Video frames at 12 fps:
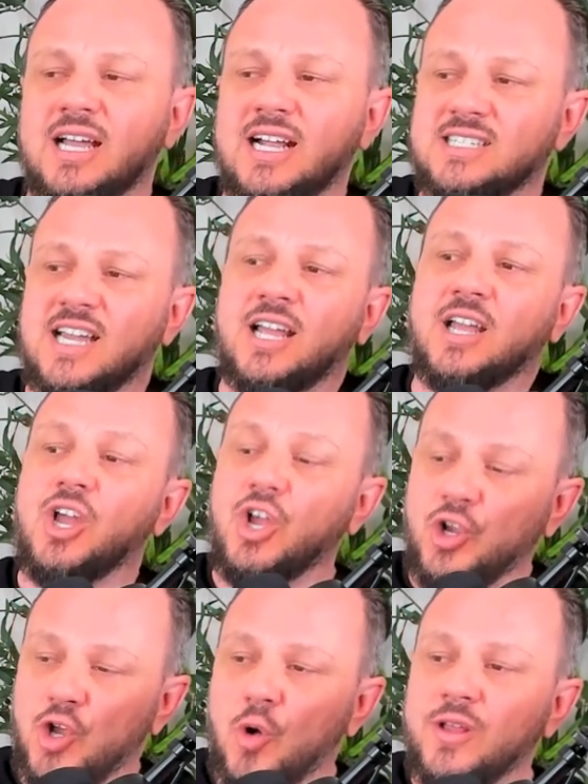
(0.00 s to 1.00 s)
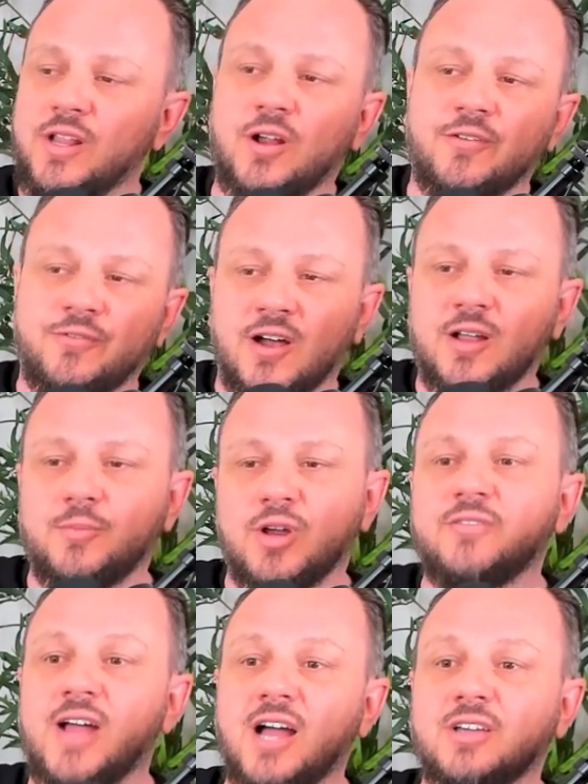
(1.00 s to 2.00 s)
it's like go in there and fucking
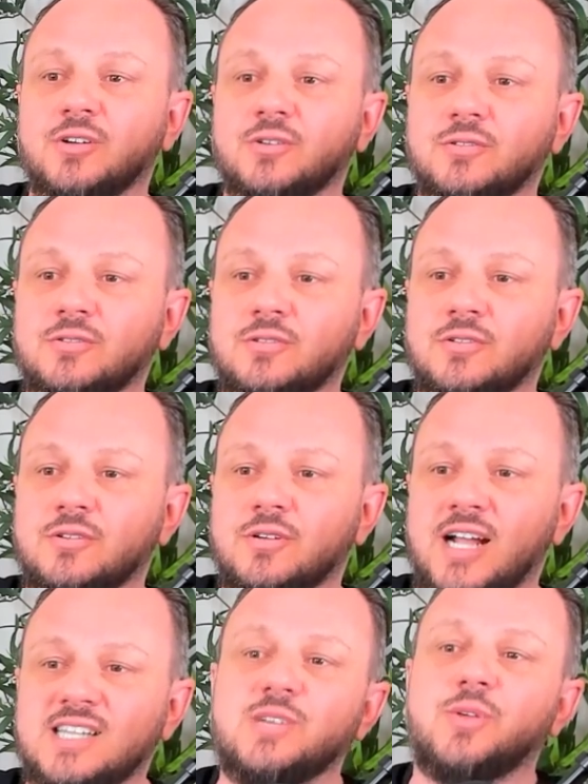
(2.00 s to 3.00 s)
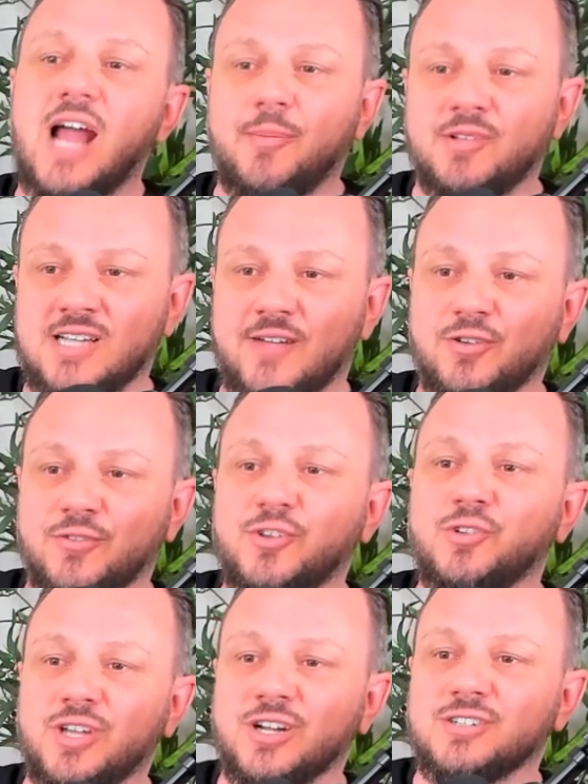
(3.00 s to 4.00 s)
bring value, and see what yes. happens after a
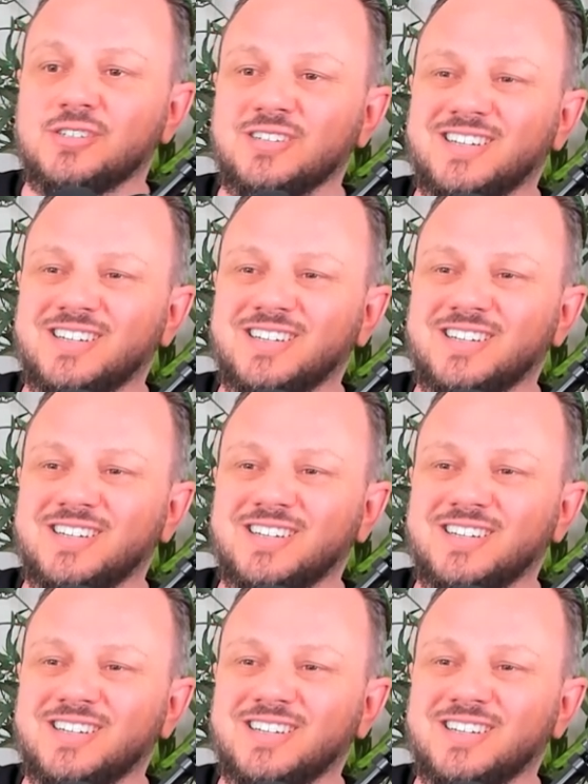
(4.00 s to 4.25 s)
few years.